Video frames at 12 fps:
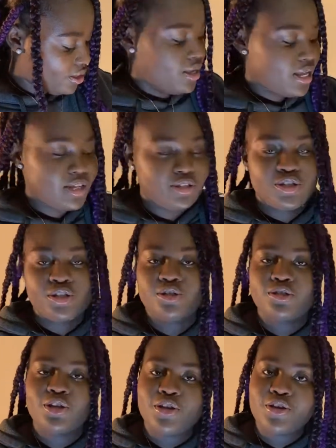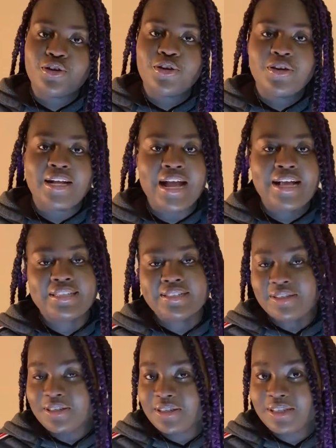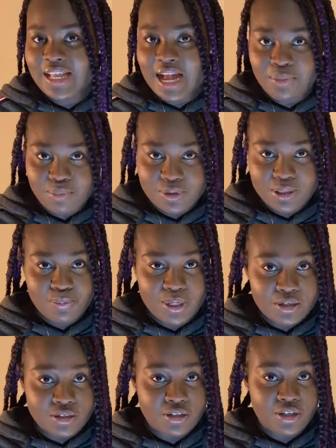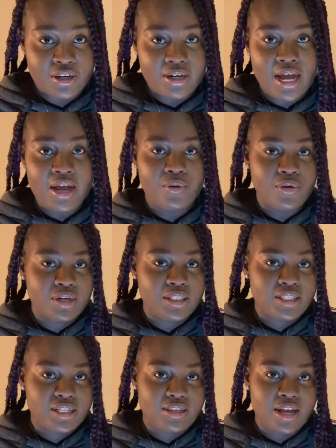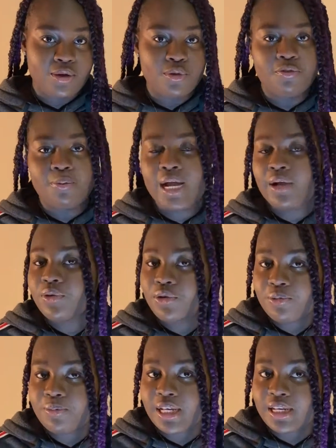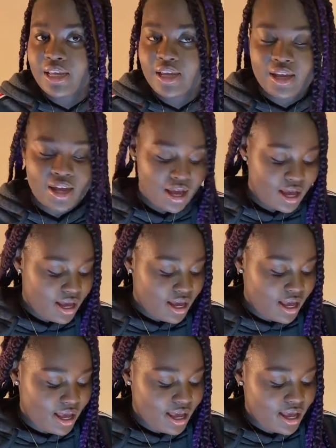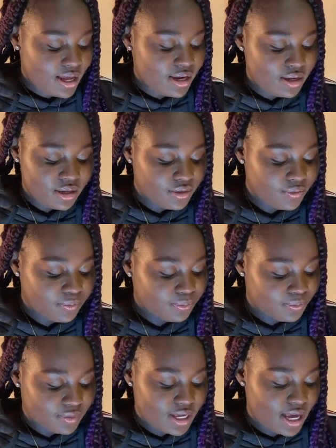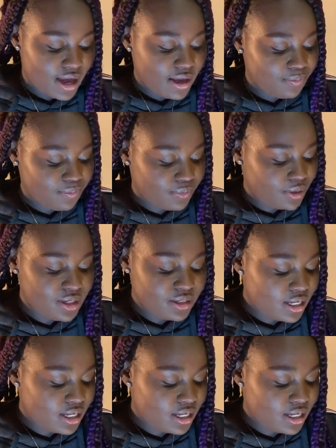yeah, just so you know, you guys, this is not sponsored. I ordered this hair with my own money, and yeah, it's